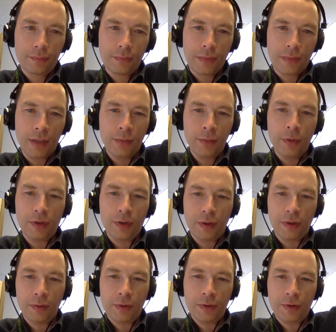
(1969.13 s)
And what
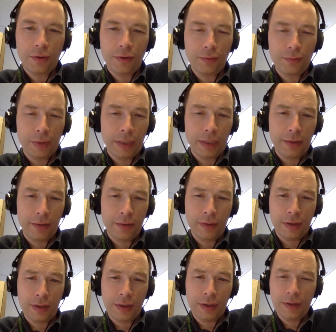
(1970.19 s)
summer student? We can't use
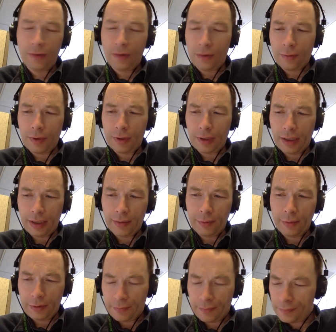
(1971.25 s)
a GSOC one, can we?